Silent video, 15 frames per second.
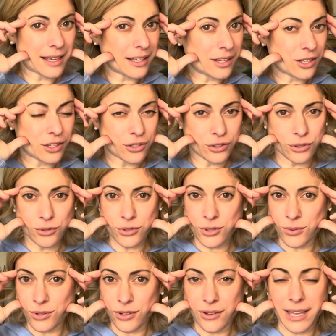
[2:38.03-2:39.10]

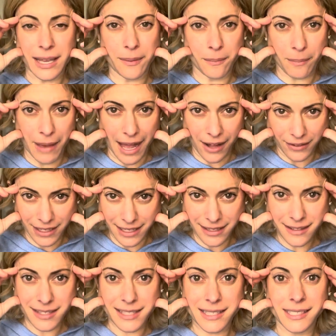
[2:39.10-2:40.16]
neutral and
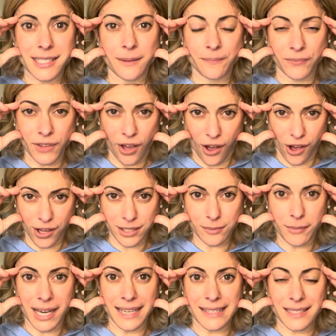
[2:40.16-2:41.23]
balanced on my
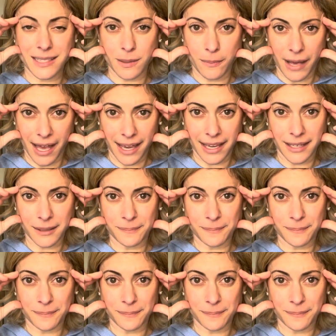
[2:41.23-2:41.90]
spine.